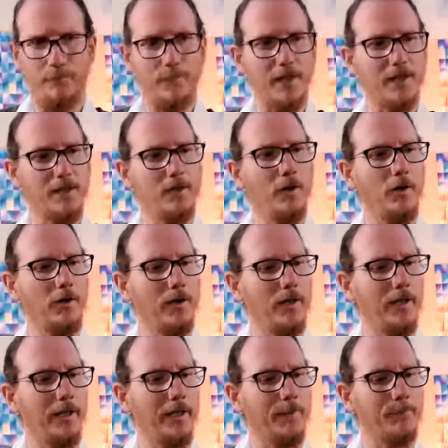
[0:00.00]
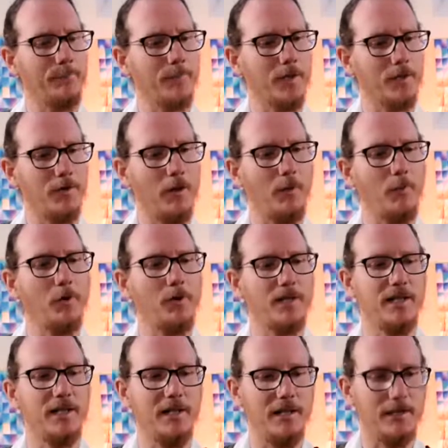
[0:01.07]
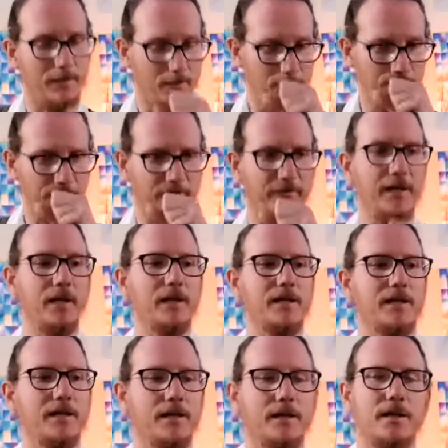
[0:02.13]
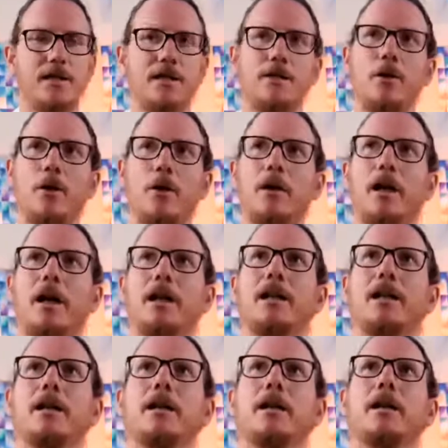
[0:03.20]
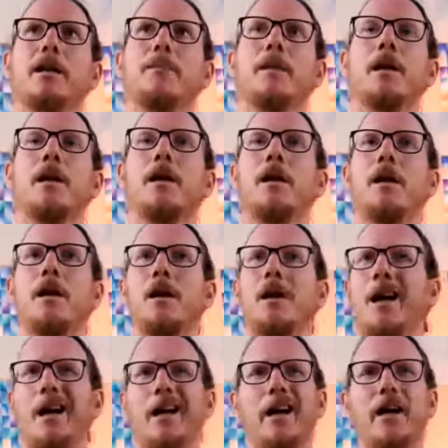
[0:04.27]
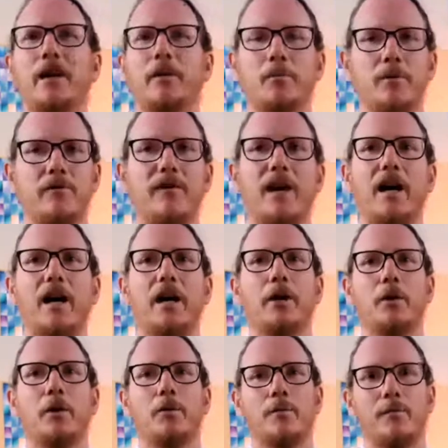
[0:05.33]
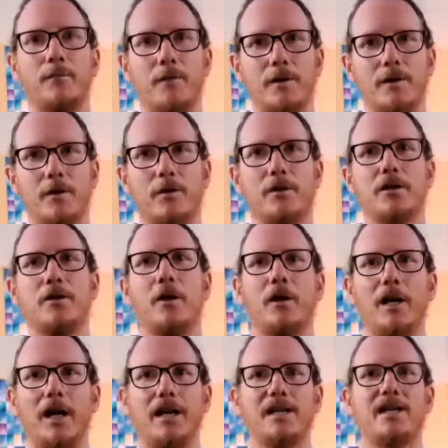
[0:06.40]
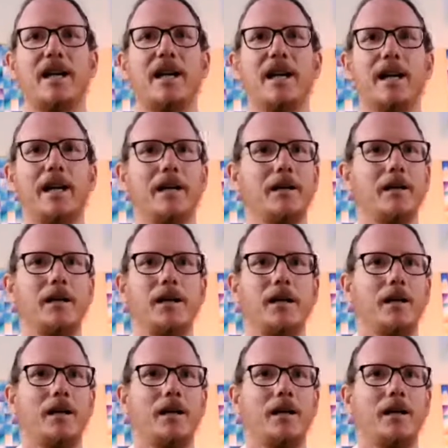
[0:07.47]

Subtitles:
it's not so Amoghasiddhi's fearlessness is not like a kind of bravado. So it's not like saying,